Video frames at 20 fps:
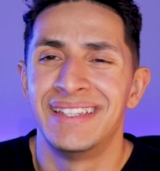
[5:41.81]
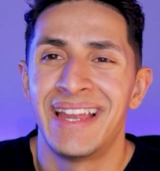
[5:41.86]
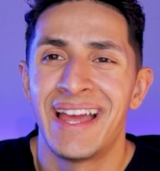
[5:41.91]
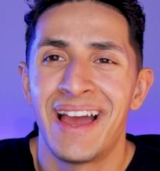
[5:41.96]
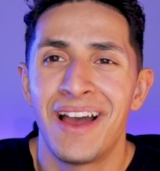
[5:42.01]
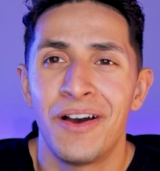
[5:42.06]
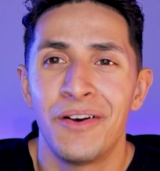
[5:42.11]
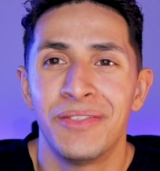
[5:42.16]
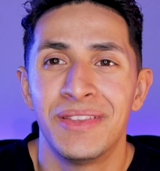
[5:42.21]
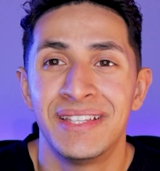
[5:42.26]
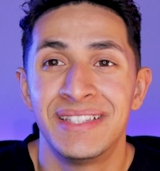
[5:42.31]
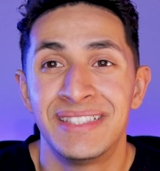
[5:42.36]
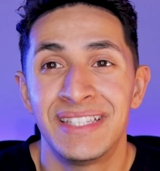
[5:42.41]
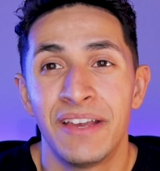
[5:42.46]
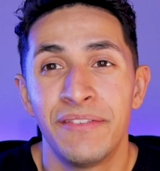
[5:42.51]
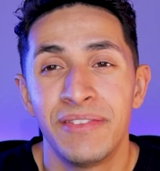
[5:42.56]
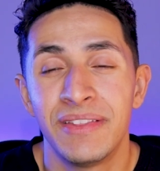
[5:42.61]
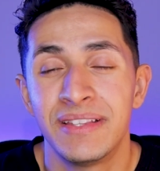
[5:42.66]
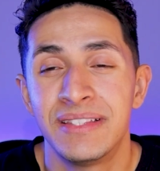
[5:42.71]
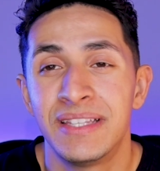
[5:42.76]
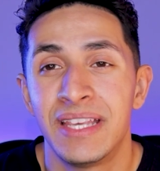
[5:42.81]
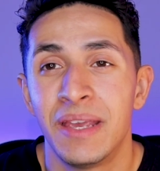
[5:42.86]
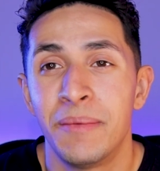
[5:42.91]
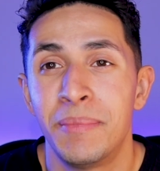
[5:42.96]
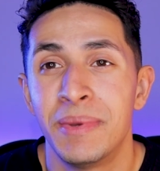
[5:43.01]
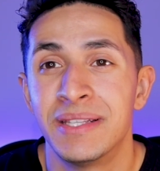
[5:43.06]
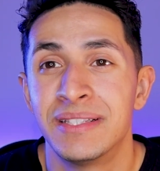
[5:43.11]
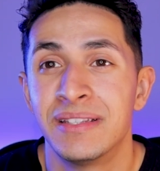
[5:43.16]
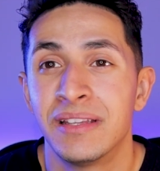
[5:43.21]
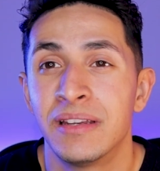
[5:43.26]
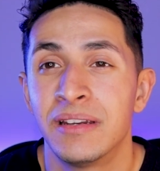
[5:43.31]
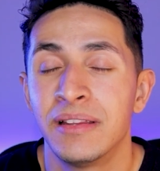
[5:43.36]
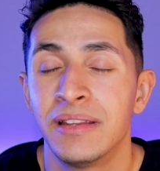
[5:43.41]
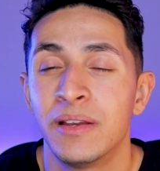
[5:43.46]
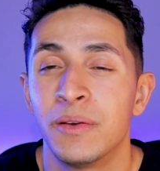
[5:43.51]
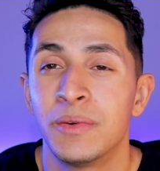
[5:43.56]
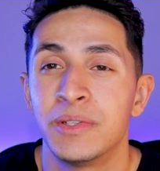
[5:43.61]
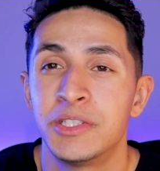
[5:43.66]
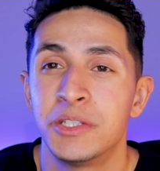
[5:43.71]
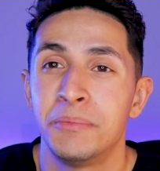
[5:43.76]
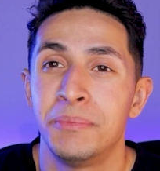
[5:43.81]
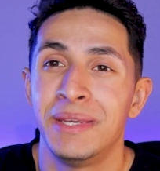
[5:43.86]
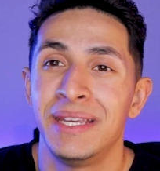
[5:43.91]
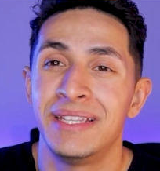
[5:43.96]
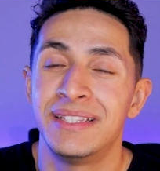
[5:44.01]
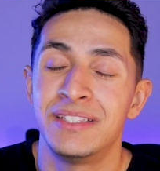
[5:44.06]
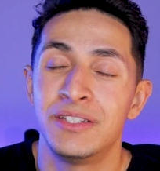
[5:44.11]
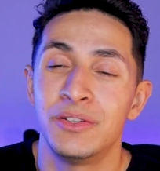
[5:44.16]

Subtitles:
Now, the seventh tip is literally going to be